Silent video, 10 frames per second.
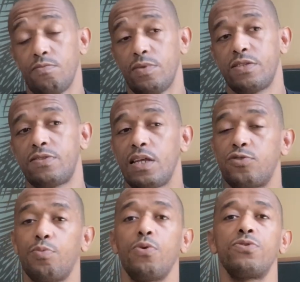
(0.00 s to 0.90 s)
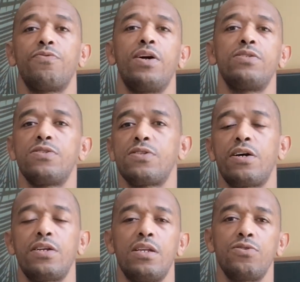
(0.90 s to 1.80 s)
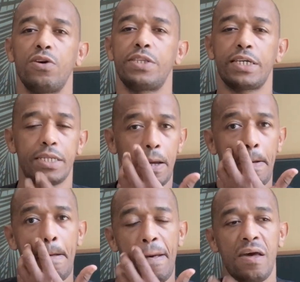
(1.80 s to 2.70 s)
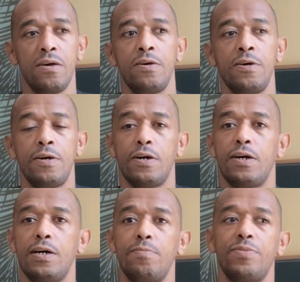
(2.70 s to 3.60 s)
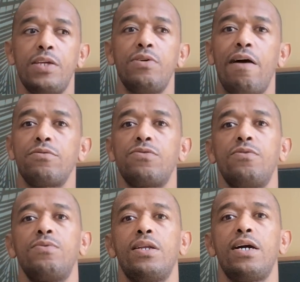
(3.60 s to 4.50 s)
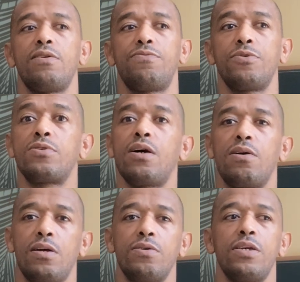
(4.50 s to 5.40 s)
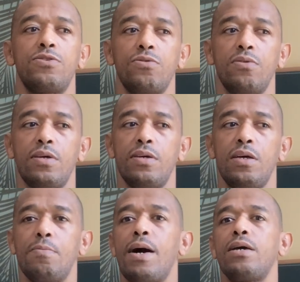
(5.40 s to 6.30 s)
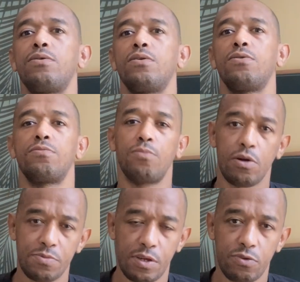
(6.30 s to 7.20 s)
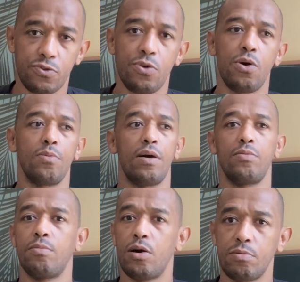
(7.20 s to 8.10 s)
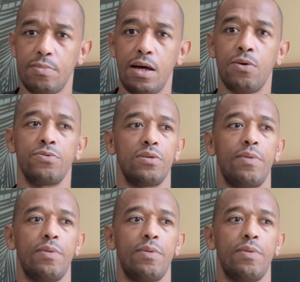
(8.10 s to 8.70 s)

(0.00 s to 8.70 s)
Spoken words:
Let's suppose the fight just started and you got taken down. Then you have to figure out, okay, so am I on bottom side control? Am I on bottom mount?